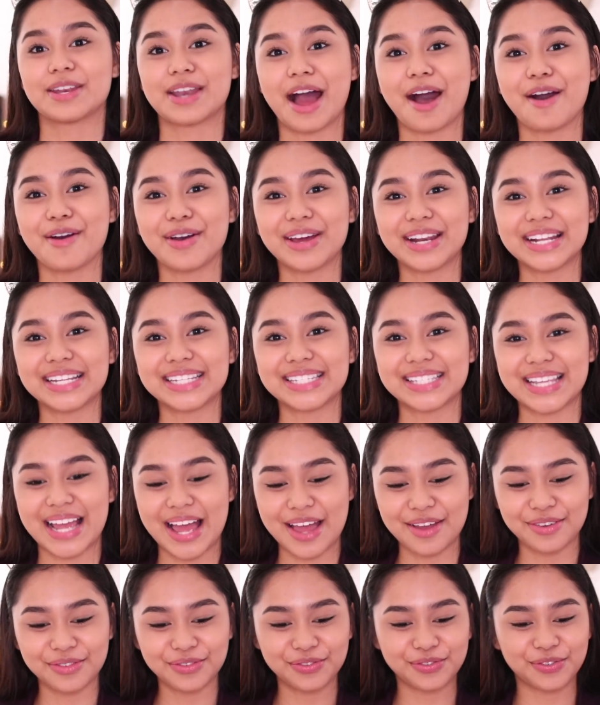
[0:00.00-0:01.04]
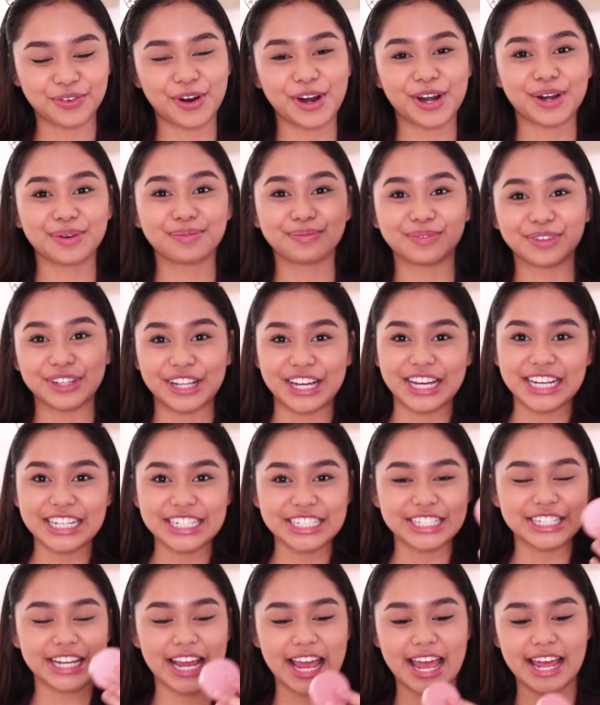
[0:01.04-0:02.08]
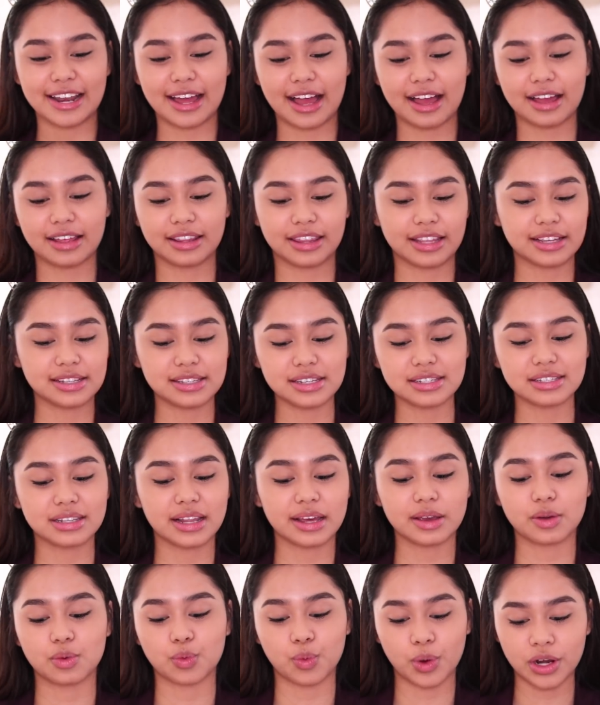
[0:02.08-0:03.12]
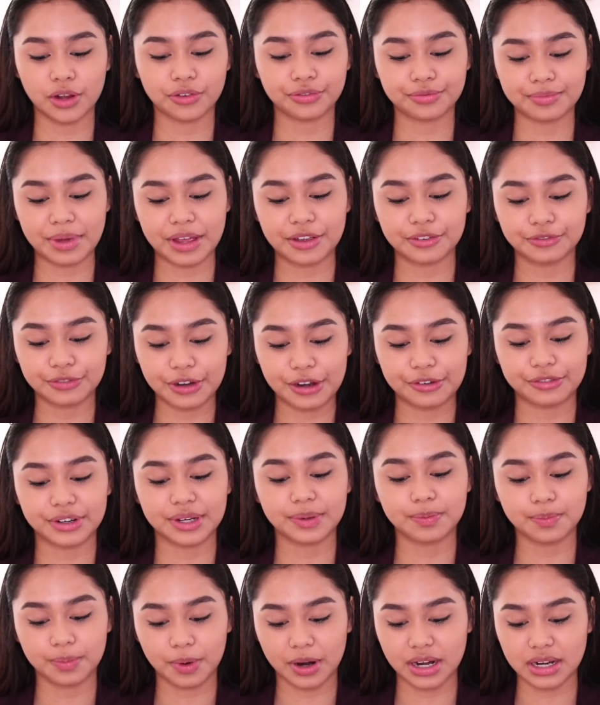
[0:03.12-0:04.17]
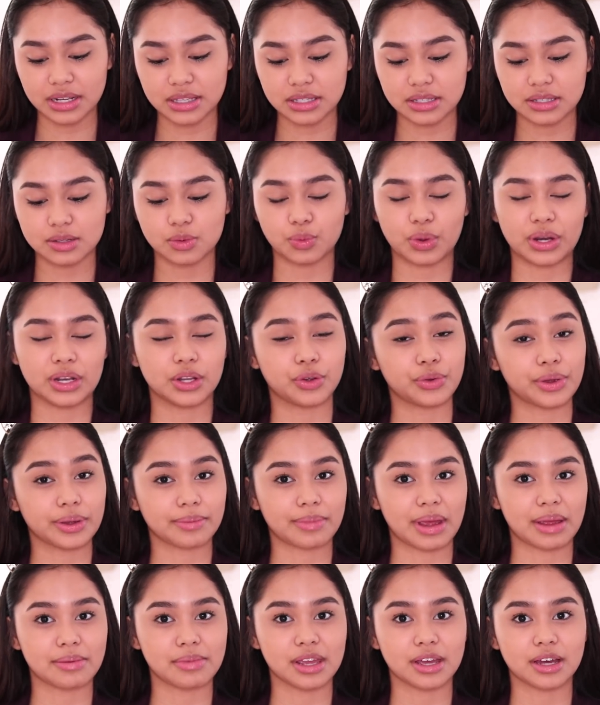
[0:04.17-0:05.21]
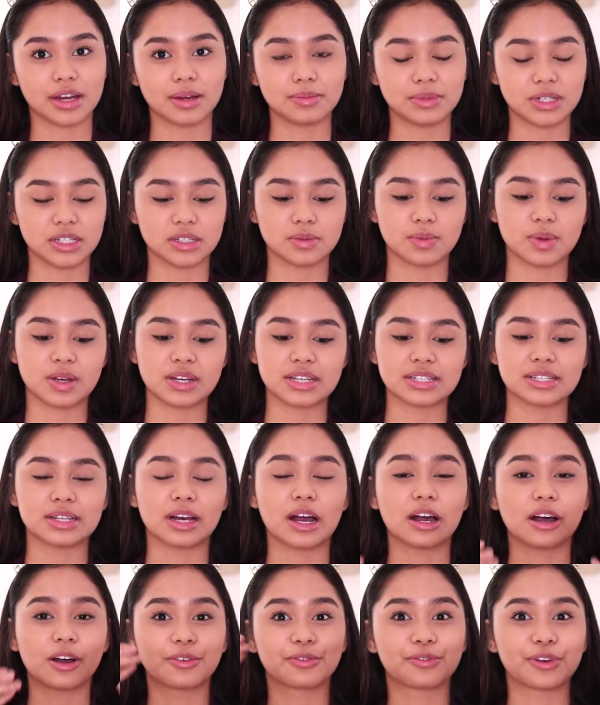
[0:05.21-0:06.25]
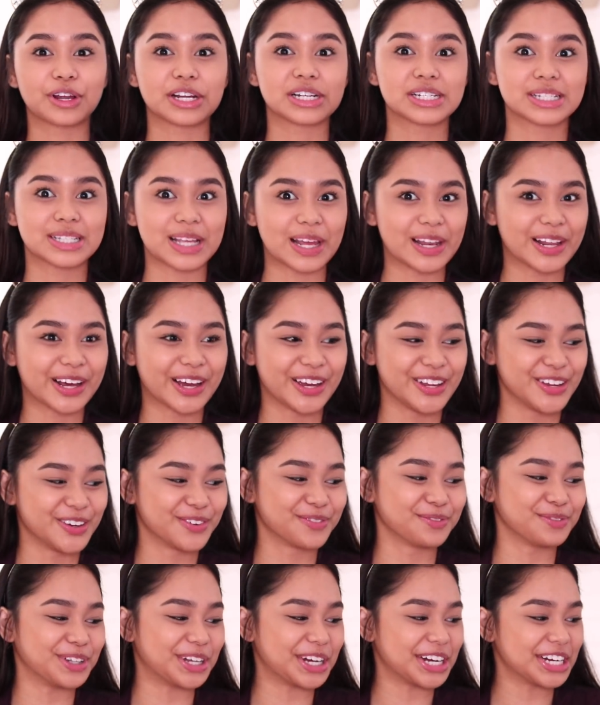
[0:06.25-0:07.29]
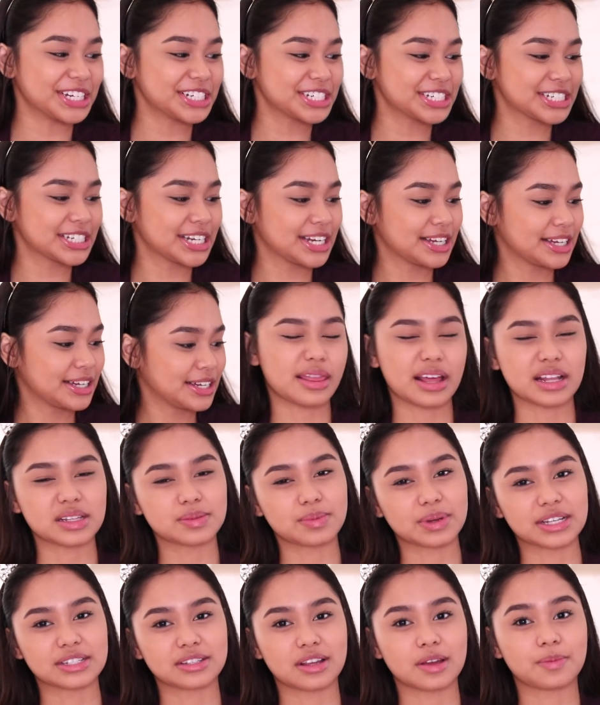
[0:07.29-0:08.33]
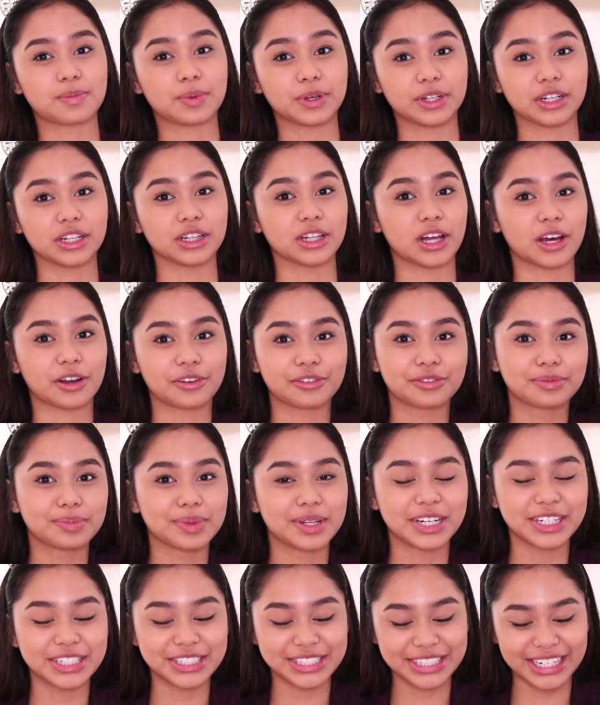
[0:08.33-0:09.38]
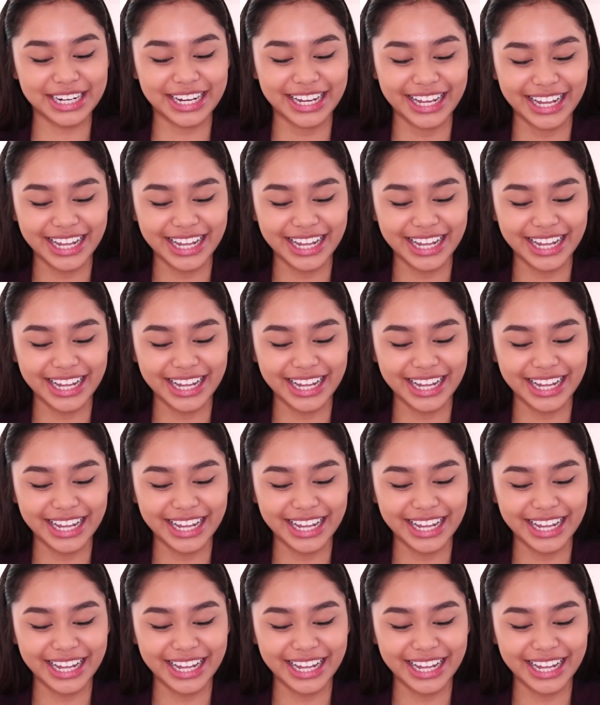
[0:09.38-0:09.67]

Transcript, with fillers: Now it is time for blush and this is like one of my favorite parts when doing my makeup just because nakaka-fresh talaga yung blush and that's because I put a lot of blush.